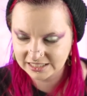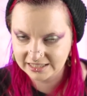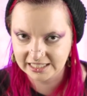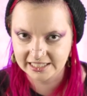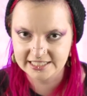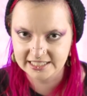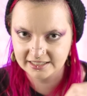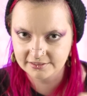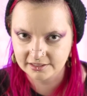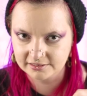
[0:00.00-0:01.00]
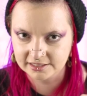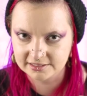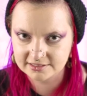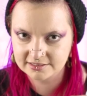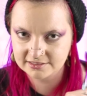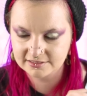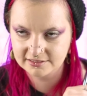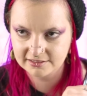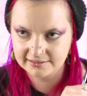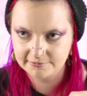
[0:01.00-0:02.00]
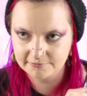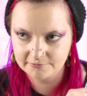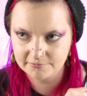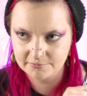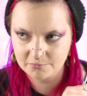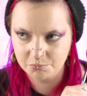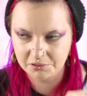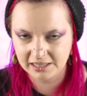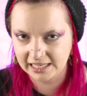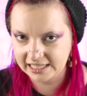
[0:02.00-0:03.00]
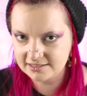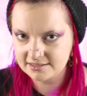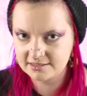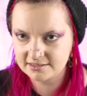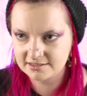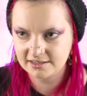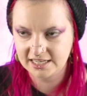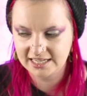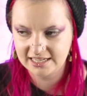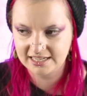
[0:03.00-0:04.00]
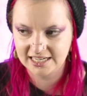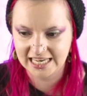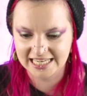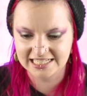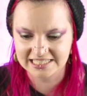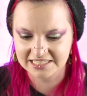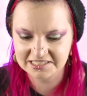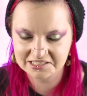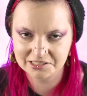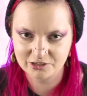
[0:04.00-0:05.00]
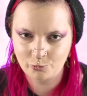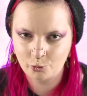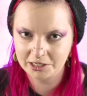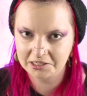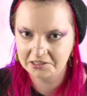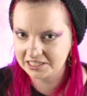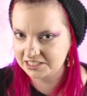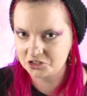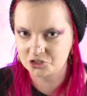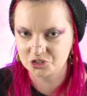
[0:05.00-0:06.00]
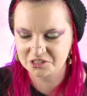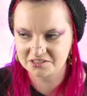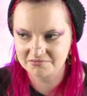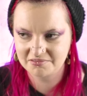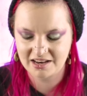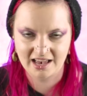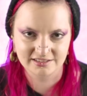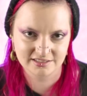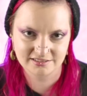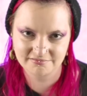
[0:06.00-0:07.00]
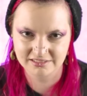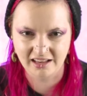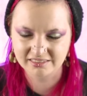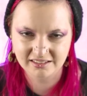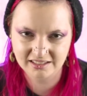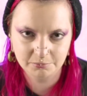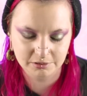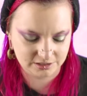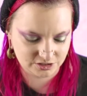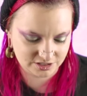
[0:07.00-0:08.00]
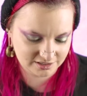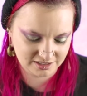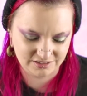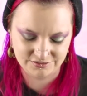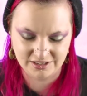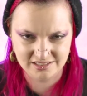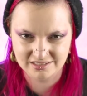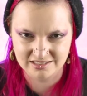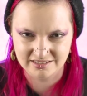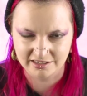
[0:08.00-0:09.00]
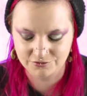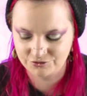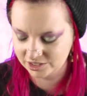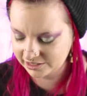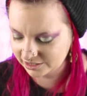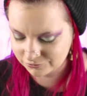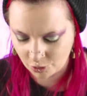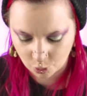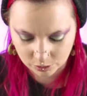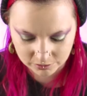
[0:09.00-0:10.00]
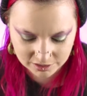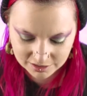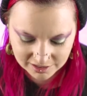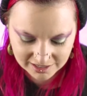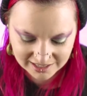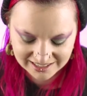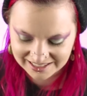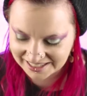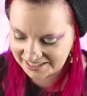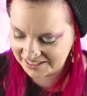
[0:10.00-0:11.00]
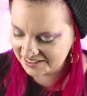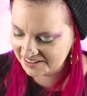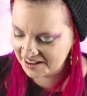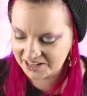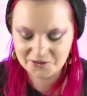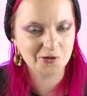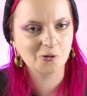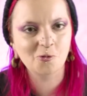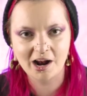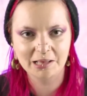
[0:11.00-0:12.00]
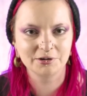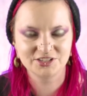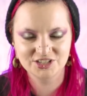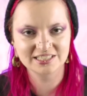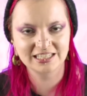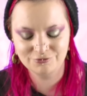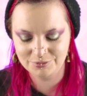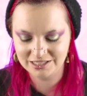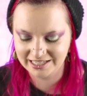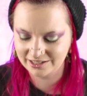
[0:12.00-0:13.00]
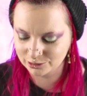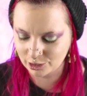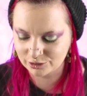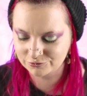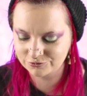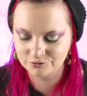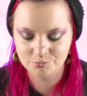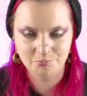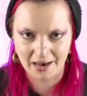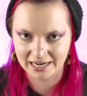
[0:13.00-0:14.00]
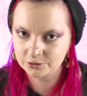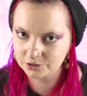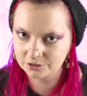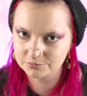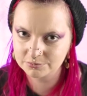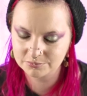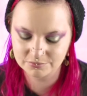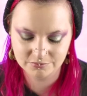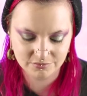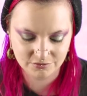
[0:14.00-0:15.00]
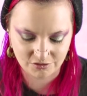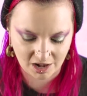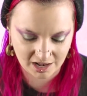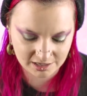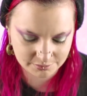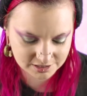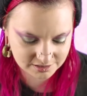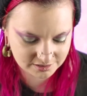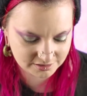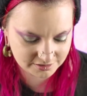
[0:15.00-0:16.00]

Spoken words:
the idea that this place exists somewhere and it's just has nothing, but it just conveys this, like, feeling of horror. And I don't know why, but it just gave me, like, a lot of backroom vibes.